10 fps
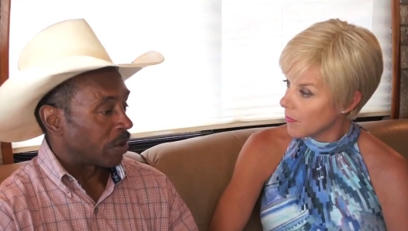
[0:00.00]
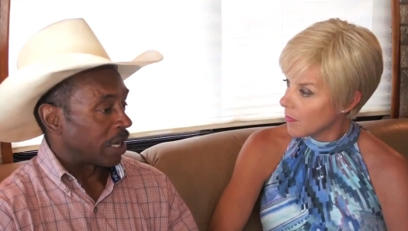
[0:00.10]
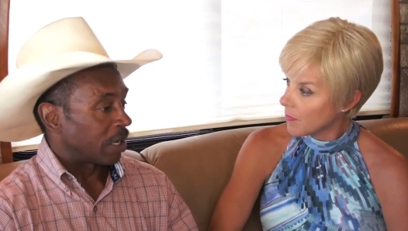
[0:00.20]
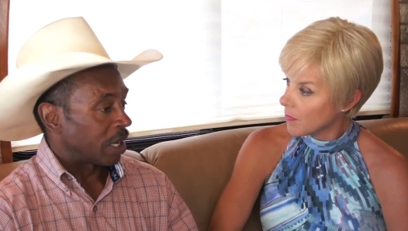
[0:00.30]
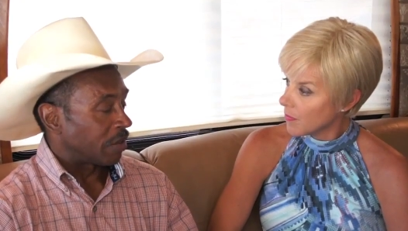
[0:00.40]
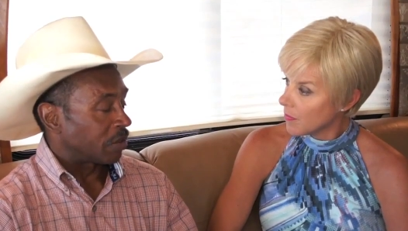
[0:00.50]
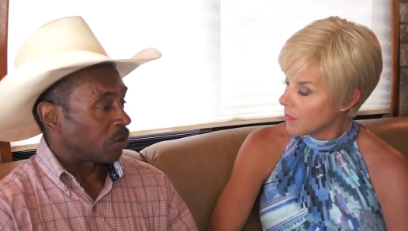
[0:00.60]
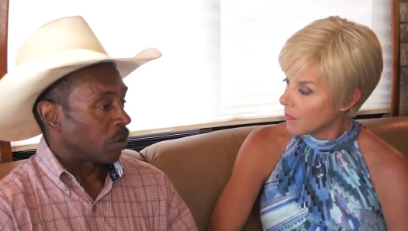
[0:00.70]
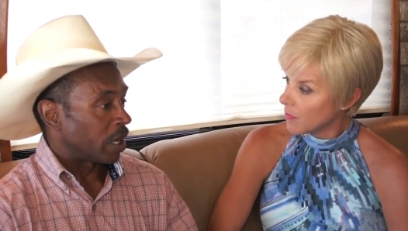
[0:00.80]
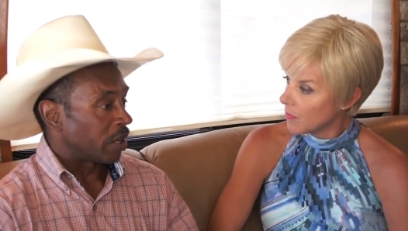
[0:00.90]
Speaker 1: around 11,
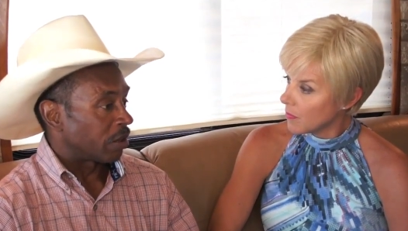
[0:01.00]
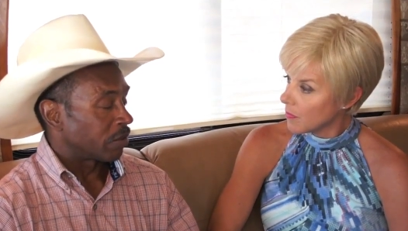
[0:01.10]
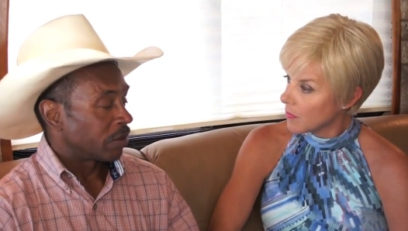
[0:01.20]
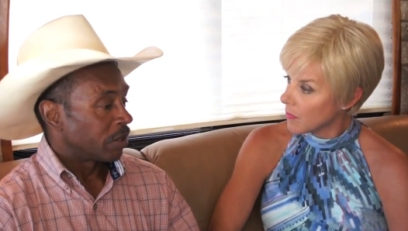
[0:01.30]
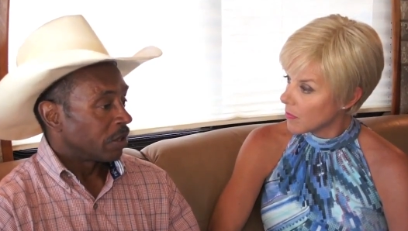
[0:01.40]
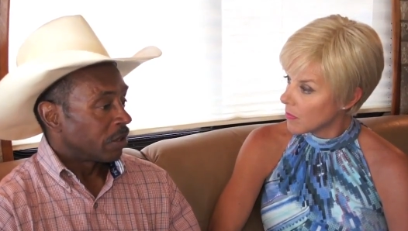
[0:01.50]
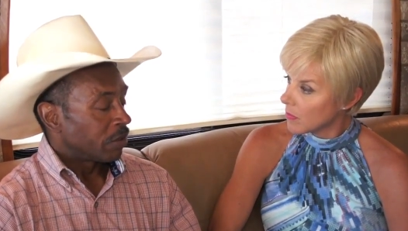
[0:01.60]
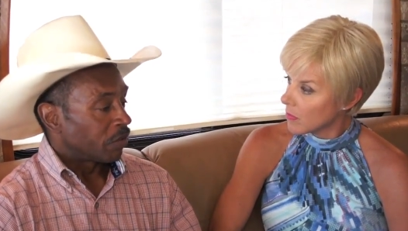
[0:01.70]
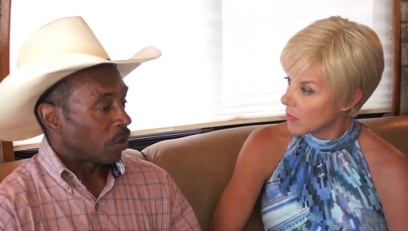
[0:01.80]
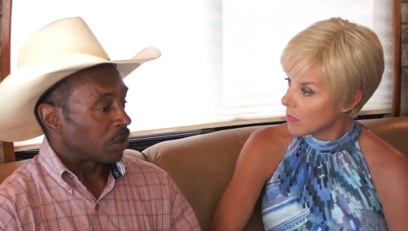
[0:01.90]
12,
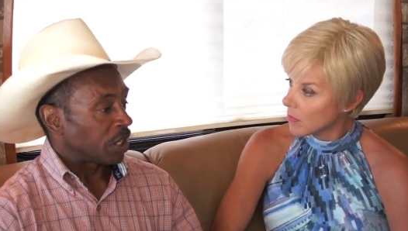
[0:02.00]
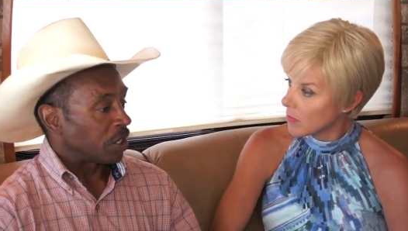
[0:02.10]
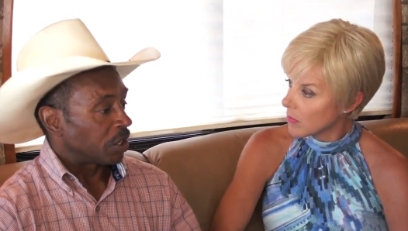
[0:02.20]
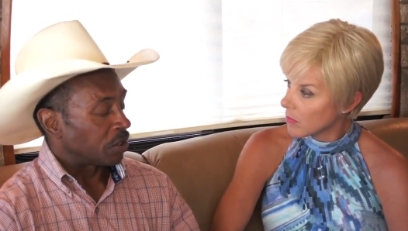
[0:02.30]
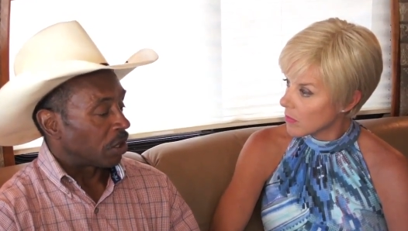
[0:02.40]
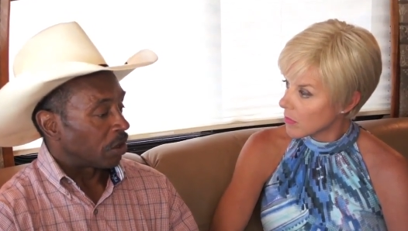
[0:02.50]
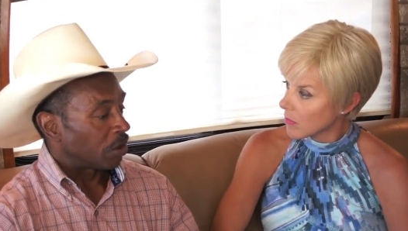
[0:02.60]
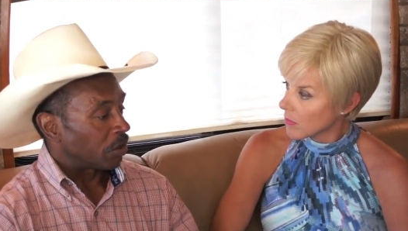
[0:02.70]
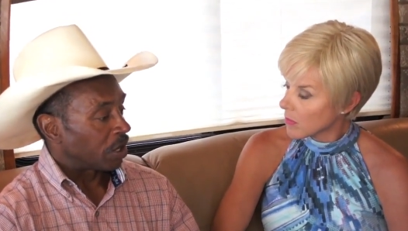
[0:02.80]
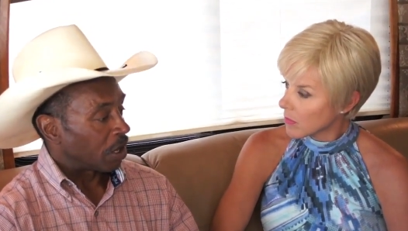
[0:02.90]
14 years
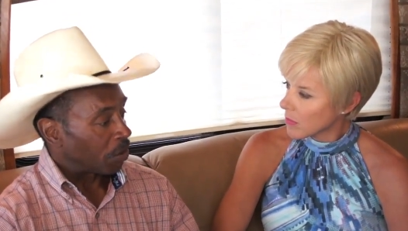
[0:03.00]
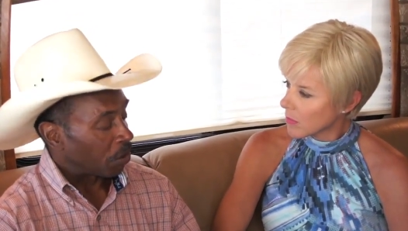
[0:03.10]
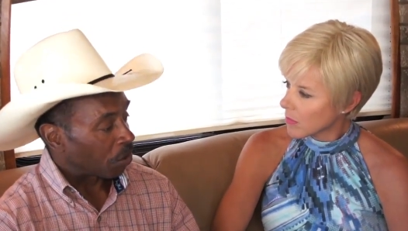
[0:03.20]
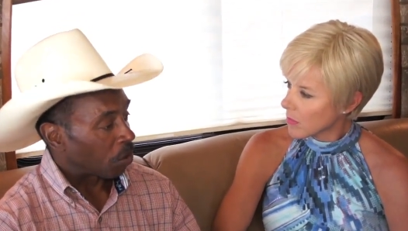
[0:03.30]
old, and I rode